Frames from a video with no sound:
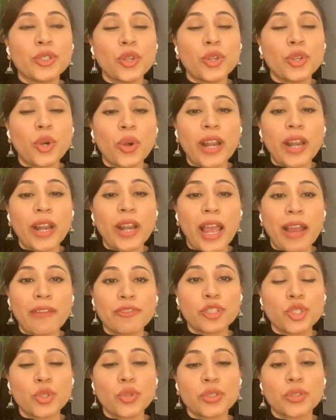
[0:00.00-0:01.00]
don't
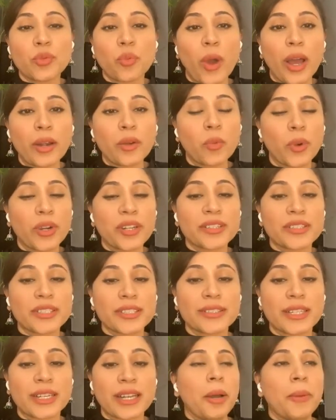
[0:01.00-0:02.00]
have to choose one
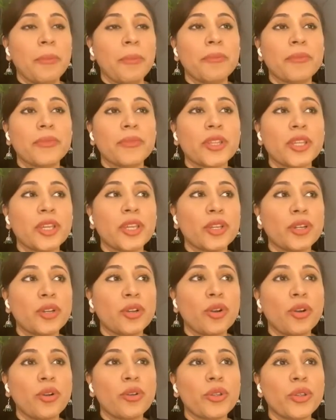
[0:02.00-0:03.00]
versus another.
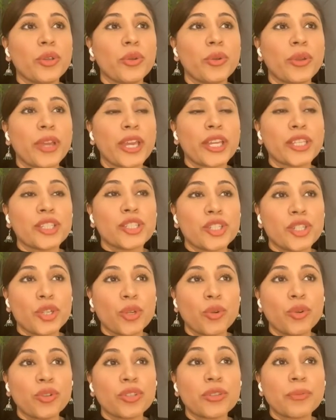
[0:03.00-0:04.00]

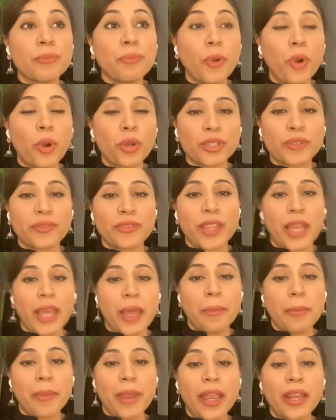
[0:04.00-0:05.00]
You can choose both
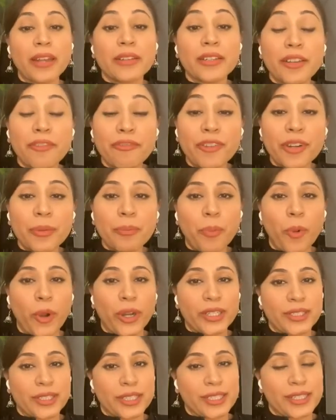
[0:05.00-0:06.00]
of them at different
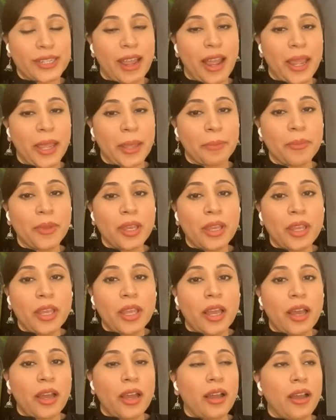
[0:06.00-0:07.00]
points in time.
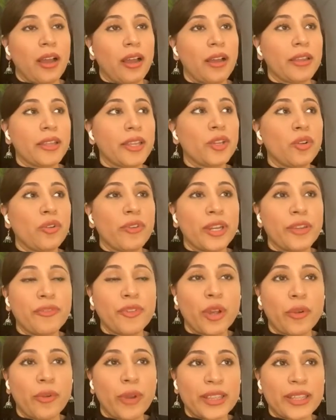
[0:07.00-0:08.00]
When if you are
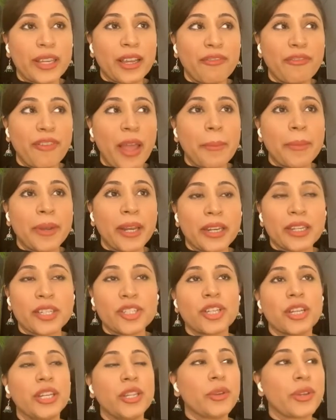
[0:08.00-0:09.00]
raising a family, initially
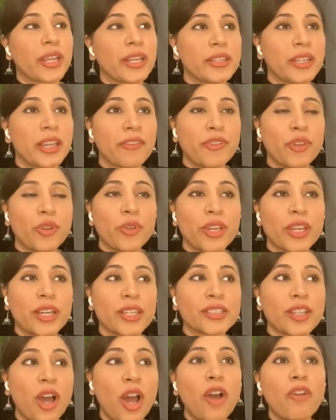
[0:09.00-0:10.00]
you can take few years
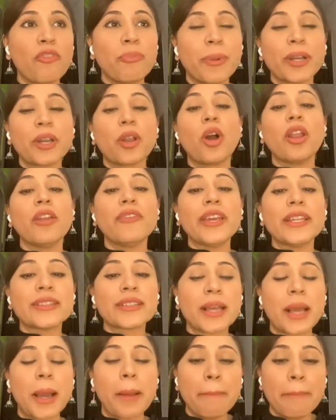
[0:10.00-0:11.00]
off, but always
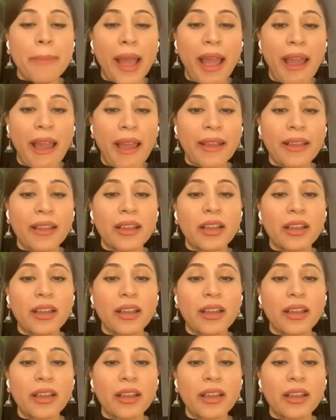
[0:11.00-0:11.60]
come back